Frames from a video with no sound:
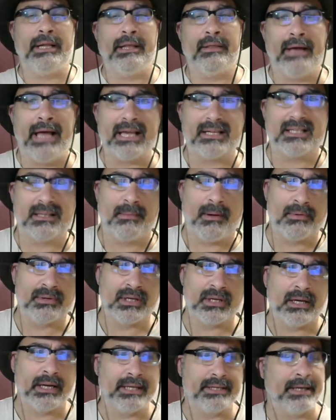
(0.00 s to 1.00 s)
last time I was
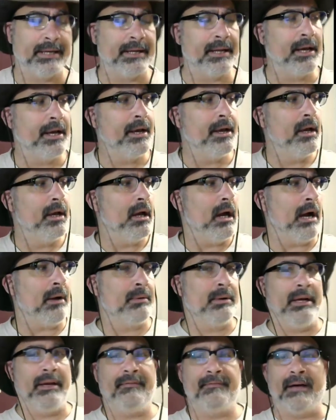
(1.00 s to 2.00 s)
on, I said I
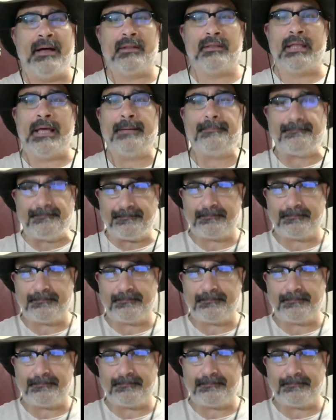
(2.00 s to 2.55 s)
really felt that